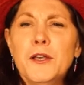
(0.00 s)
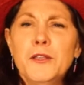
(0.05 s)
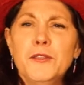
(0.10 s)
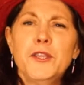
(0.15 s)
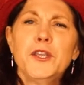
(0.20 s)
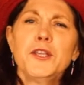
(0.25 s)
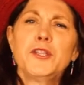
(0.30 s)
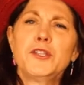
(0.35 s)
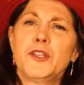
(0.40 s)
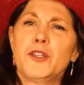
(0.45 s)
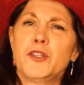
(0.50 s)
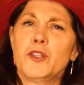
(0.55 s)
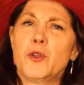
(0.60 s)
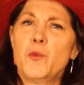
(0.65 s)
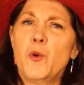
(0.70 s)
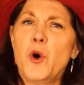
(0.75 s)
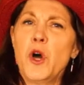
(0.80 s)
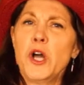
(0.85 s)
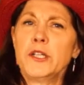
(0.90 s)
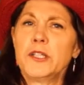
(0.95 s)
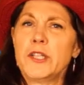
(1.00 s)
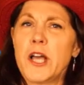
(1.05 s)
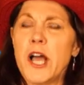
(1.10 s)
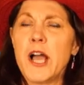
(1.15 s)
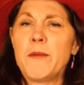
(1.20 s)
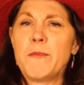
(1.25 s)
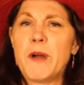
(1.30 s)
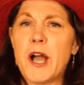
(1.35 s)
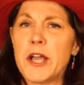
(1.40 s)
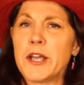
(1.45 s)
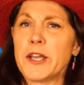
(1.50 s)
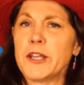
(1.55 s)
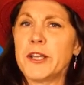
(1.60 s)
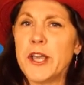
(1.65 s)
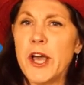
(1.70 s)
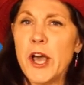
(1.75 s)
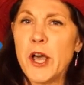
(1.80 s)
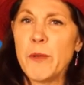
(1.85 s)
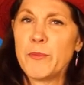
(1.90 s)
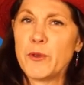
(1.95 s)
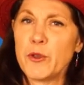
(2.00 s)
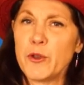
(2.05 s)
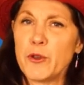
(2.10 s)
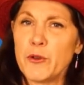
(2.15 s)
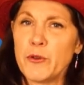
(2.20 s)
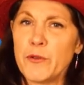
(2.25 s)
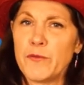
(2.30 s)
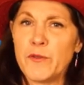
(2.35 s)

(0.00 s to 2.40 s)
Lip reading: "This is the one time I can help you.